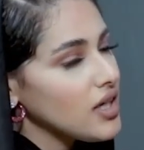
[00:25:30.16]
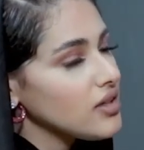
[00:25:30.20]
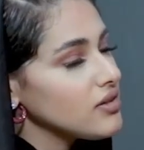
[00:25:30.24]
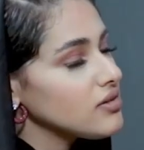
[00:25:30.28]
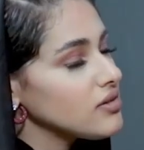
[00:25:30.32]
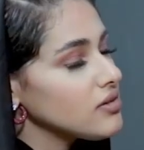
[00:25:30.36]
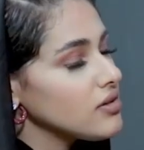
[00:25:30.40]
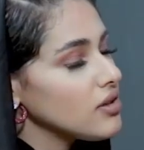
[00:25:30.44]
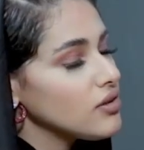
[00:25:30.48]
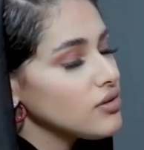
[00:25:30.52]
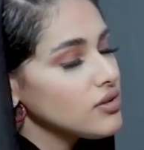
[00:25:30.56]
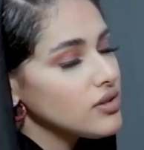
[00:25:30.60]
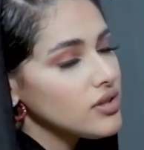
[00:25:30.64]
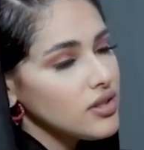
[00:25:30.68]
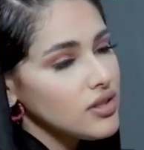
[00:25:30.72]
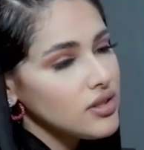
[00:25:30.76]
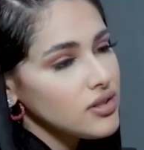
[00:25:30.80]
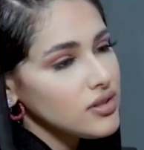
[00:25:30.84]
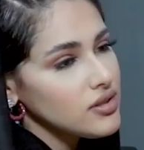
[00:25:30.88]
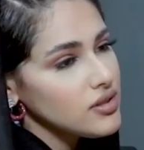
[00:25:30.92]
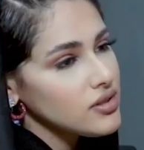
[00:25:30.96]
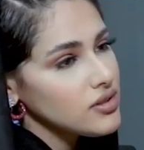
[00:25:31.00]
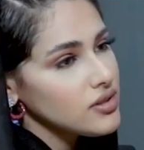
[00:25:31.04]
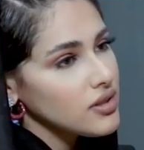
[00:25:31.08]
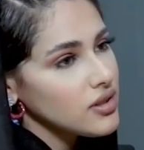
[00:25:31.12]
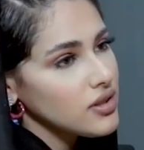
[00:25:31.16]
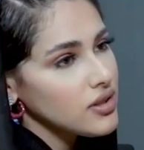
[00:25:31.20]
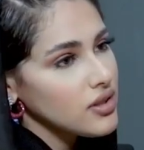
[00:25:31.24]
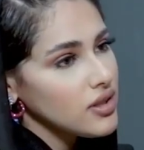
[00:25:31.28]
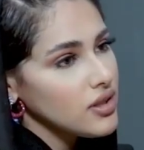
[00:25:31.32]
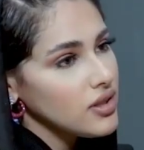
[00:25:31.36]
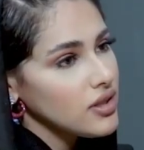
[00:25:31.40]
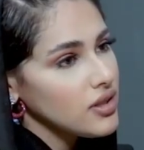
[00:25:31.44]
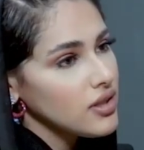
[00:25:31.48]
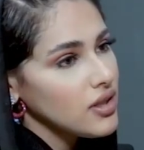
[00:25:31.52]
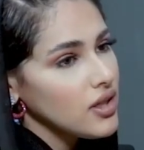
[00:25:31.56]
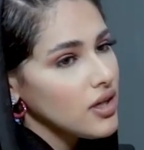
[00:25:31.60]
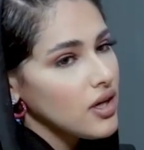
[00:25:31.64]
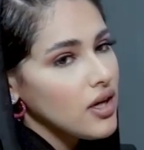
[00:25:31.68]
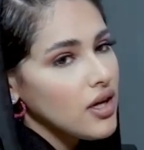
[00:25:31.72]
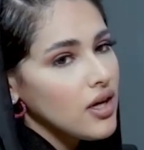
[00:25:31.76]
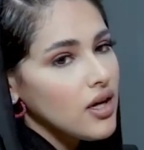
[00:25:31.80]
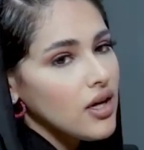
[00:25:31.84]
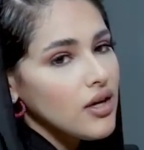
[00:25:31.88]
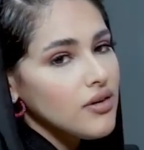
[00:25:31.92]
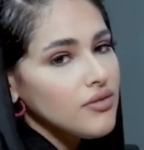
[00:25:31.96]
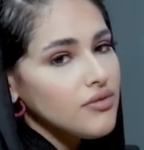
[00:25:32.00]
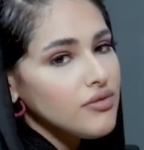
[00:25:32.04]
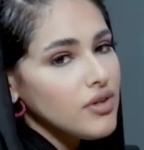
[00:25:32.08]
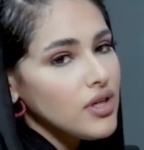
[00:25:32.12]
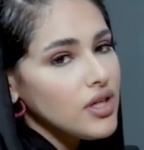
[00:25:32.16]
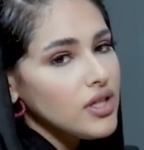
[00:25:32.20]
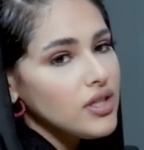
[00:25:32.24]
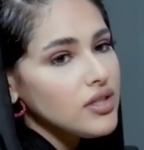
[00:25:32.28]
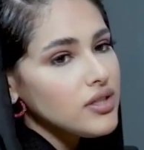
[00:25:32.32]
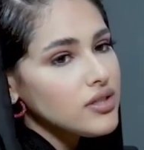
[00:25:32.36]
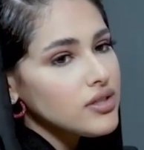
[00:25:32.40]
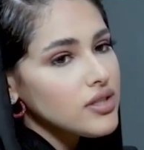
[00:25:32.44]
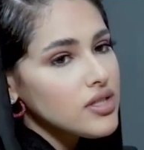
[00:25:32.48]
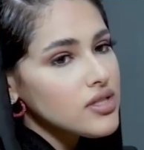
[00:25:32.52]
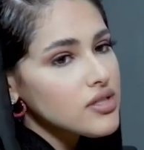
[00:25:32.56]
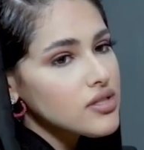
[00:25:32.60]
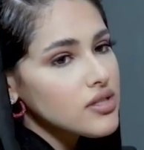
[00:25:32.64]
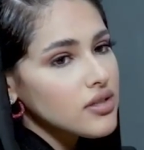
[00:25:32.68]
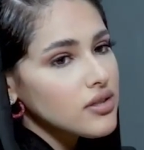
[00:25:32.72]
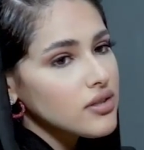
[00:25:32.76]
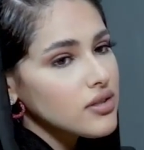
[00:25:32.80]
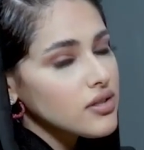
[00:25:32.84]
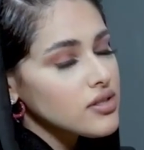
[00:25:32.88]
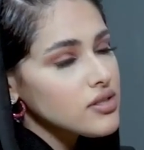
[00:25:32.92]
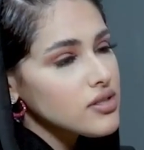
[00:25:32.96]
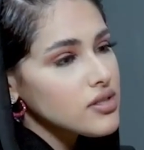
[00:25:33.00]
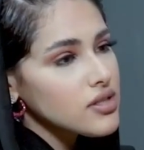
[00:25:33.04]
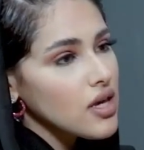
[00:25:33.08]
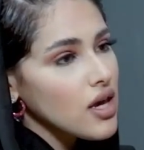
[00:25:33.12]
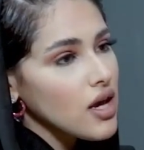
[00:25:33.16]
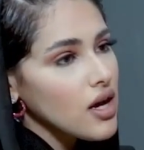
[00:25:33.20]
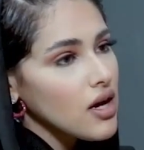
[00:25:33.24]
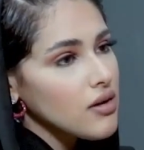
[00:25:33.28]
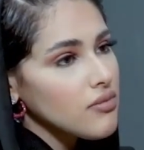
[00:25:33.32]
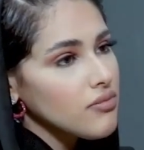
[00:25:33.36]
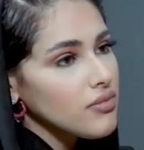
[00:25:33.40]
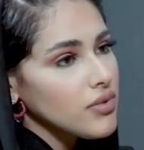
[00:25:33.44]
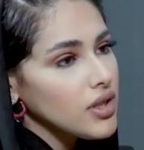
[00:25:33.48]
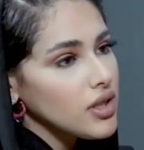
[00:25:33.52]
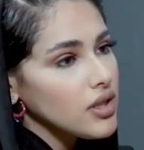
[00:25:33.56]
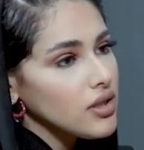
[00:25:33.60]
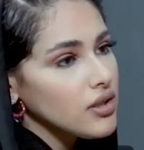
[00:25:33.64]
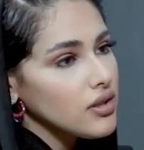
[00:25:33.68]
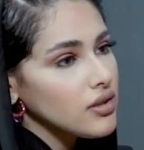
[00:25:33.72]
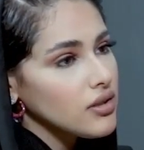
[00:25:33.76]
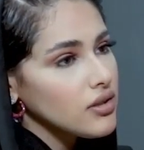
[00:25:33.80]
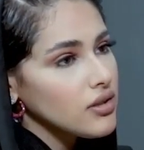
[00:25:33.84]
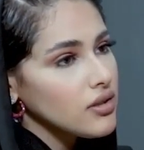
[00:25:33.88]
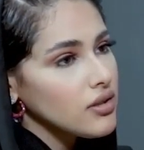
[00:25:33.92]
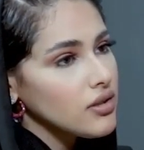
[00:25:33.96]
I totally disagree. Failure doesn't scare me.